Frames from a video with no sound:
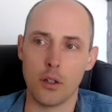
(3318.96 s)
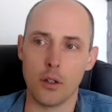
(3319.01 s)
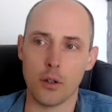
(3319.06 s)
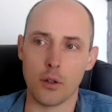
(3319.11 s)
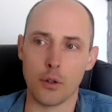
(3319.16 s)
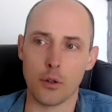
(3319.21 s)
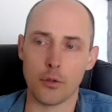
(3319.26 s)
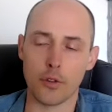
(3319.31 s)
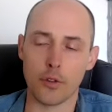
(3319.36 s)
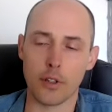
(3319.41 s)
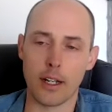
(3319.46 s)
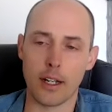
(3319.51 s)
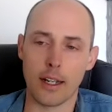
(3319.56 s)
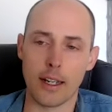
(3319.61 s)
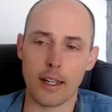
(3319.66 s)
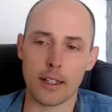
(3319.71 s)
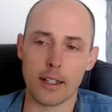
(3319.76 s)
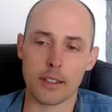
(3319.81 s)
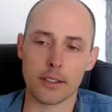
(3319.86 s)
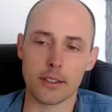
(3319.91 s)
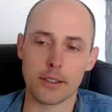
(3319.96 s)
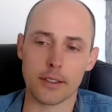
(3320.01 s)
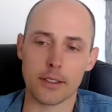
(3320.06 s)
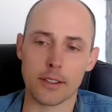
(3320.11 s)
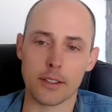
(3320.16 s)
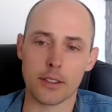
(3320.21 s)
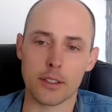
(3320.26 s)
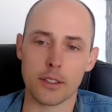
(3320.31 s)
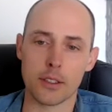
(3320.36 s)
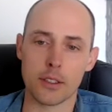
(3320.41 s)
or feeling
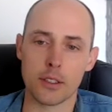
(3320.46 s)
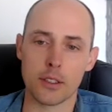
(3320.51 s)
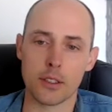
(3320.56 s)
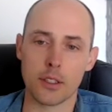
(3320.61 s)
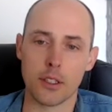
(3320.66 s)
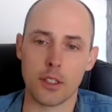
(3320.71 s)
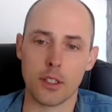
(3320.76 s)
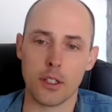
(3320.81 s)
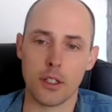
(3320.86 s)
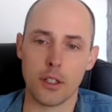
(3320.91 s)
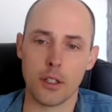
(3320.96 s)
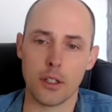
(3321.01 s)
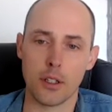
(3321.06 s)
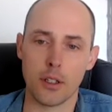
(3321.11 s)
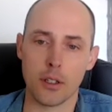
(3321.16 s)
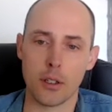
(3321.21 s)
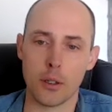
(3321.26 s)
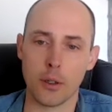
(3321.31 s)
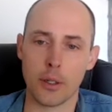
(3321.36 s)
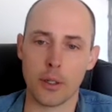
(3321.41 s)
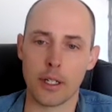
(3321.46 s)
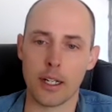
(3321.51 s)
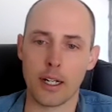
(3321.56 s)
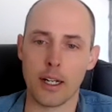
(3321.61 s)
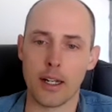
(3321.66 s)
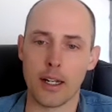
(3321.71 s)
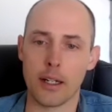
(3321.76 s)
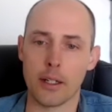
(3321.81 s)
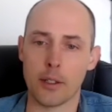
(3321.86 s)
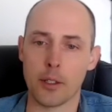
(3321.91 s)
anxious, going a
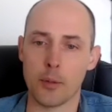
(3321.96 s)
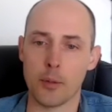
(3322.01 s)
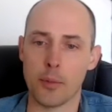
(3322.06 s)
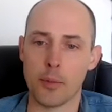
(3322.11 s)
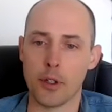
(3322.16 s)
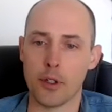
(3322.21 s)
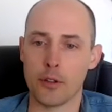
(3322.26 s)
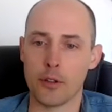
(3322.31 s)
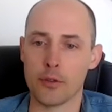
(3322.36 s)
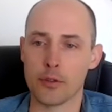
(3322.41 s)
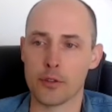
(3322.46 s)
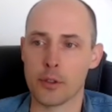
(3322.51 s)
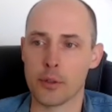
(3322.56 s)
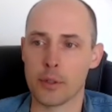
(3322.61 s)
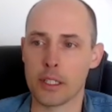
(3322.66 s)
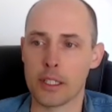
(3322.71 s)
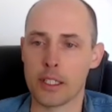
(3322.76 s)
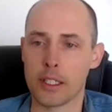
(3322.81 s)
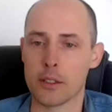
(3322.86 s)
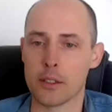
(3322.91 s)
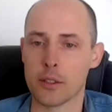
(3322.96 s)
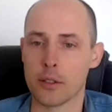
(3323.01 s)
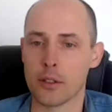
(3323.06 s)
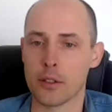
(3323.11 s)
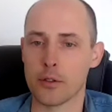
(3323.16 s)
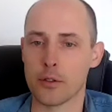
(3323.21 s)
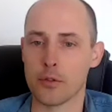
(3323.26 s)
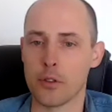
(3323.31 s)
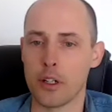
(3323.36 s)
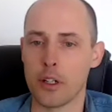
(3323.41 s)
layer above, going into the
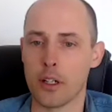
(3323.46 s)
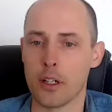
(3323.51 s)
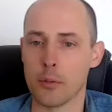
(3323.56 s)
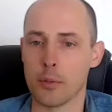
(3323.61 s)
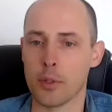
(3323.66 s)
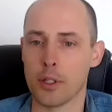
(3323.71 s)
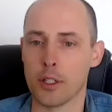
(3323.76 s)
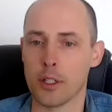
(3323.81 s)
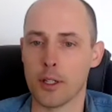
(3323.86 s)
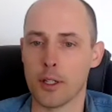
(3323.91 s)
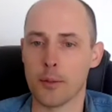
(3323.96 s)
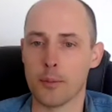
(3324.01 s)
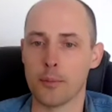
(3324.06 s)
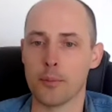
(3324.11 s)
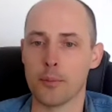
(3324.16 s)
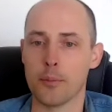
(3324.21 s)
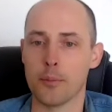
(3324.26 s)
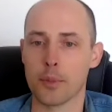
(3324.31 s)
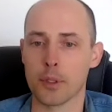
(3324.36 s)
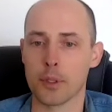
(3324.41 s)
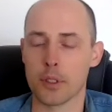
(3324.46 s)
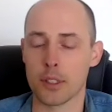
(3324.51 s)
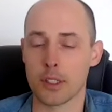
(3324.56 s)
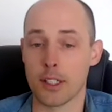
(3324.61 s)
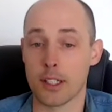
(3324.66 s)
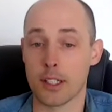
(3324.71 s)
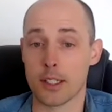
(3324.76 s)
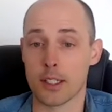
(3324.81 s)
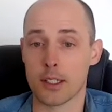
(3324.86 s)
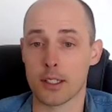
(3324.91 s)
feeling a bit numb, because
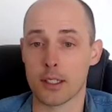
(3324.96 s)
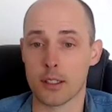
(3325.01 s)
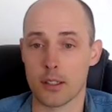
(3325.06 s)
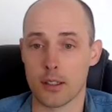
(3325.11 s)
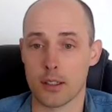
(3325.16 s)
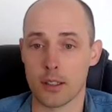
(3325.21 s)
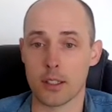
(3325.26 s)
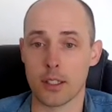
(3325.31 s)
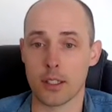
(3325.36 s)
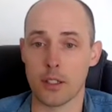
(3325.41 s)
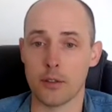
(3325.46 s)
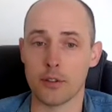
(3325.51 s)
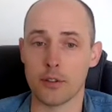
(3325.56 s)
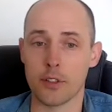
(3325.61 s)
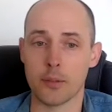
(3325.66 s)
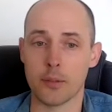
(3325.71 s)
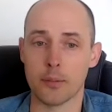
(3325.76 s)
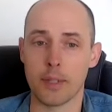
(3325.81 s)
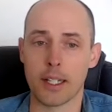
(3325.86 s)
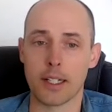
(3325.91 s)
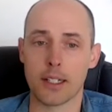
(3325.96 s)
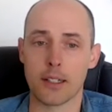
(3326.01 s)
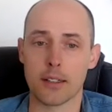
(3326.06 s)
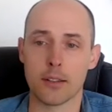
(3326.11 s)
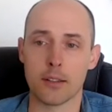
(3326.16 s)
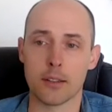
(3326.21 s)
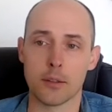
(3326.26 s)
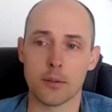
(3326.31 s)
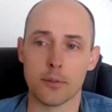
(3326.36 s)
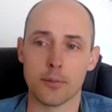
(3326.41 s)
that's a safety
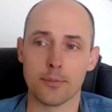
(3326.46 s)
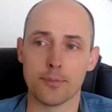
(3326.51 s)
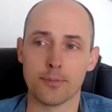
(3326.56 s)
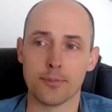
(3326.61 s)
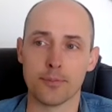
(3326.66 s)
mechanism.